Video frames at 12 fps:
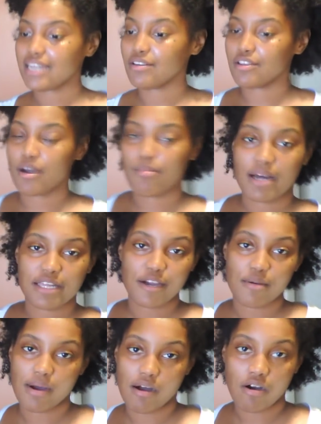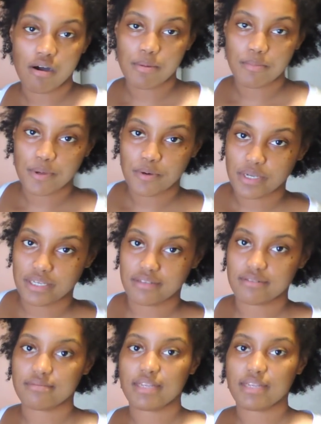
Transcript: I know y'all probably heard about almond milk and